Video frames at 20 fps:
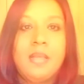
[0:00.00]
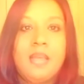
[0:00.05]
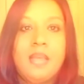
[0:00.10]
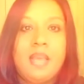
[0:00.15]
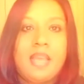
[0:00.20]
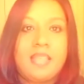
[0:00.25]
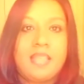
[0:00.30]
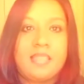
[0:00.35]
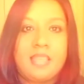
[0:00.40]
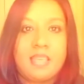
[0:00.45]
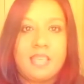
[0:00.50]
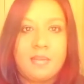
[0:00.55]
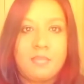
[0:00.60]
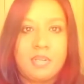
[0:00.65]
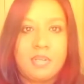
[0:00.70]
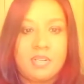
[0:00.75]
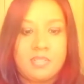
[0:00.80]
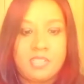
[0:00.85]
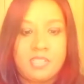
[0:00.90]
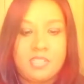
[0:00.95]
I think I'm
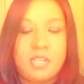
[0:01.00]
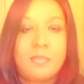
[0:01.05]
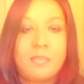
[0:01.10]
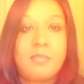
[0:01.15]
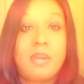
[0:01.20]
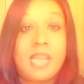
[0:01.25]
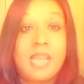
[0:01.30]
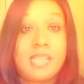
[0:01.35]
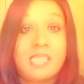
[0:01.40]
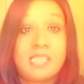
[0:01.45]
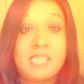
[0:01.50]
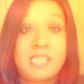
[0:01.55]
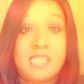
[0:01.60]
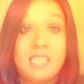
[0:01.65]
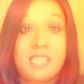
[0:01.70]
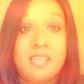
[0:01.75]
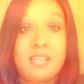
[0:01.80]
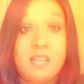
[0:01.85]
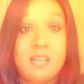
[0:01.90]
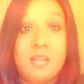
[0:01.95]
gonna start practicing
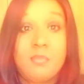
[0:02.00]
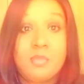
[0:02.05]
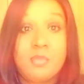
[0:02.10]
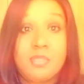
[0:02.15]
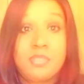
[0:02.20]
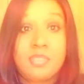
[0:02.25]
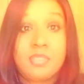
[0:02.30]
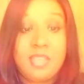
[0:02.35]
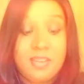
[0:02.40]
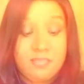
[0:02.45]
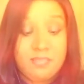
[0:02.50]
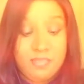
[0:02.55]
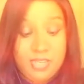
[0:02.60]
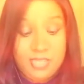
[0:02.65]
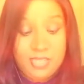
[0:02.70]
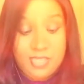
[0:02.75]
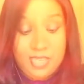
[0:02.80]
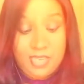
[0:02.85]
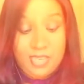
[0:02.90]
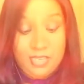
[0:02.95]
it almost every
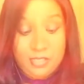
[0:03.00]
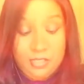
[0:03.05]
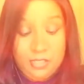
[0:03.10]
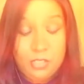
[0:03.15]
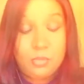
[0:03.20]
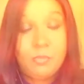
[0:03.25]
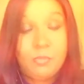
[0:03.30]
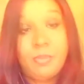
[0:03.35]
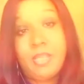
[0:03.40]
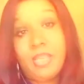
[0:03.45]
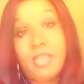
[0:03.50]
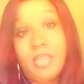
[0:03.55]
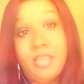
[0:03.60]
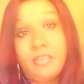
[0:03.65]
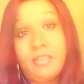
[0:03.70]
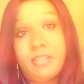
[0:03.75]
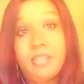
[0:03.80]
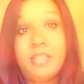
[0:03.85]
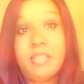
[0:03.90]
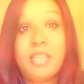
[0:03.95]
day, a little bit
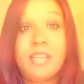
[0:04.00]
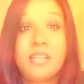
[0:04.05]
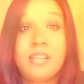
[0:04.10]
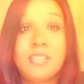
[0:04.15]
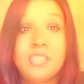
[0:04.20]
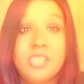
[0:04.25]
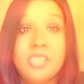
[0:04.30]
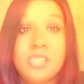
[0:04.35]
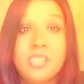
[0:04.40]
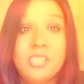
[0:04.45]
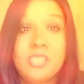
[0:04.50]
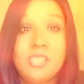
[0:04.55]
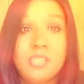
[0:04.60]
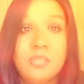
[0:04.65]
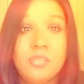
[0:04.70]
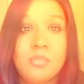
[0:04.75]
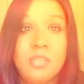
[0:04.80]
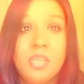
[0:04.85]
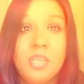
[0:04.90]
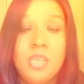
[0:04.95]
here and there, just
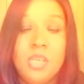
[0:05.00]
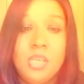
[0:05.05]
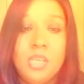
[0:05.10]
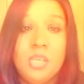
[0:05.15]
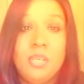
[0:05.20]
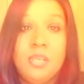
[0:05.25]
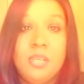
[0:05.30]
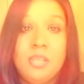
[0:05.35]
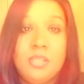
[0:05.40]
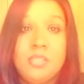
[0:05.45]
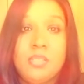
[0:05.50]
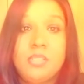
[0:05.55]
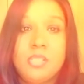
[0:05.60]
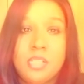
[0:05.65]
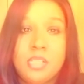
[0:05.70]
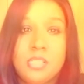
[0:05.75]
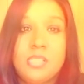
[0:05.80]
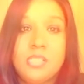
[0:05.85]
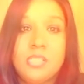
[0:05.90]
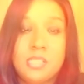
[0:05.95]

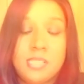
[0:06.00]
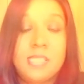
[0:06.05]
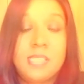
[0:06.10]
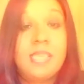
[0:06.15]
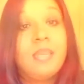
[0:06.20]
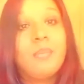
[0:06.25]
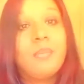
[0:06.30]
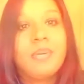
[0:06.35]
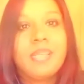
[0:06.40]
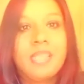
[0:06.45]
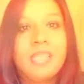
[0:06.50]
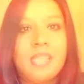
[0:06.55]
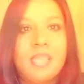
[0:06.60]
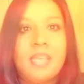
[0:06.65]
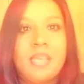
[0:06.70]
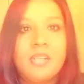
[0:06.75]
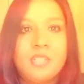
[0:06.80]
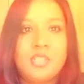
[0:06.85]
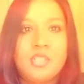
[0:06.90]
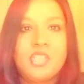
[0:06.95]
to see where the
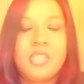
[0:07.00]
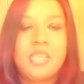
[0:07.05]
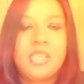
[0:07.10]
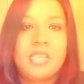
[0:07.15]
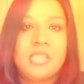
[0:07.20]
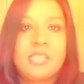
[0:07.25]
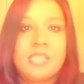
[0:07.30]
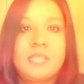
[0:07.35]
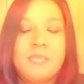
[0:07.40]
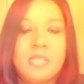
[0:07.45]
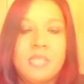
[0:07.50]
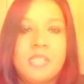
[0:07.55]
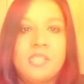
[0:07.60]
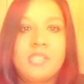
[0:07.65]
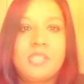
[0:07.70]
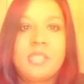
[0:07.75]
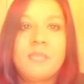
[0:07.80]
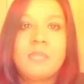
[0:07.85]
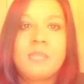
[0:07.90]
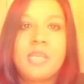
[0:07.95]
energy is, because
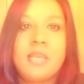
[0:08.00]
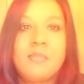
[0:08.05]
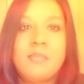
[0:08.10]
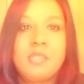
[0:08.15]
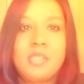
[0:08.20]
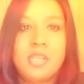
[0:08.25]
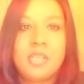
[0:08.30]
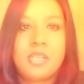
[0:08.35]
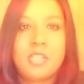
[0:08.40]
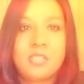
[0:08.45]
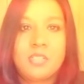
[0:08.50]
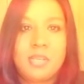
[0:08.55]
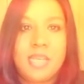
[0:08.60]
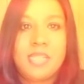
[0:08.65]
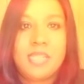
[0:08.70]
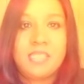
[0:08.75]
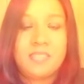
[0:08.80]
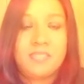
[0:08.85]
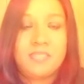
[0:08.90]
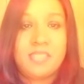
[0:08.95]
sometimes you gotta try
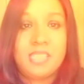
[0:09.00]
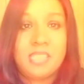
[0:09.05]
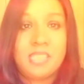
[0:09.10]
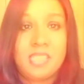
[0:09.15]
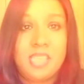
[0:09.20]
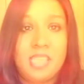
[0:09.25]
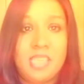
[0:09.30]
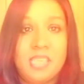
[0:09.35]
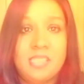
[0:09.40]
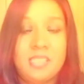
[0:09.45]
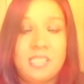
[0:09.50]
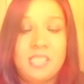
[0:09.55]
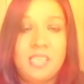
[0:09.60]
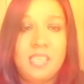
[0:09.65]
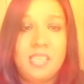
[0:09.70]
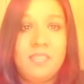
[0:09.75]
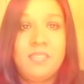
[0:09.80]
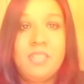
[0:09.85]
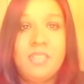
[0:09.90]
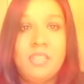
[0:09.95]
different things. And
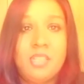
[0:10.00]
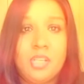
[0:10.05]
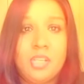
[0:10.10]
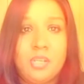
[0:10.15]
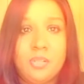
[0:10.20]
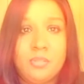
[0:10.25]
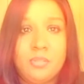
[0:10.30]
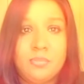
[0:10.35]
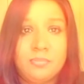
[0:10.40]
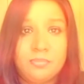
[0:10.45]
even though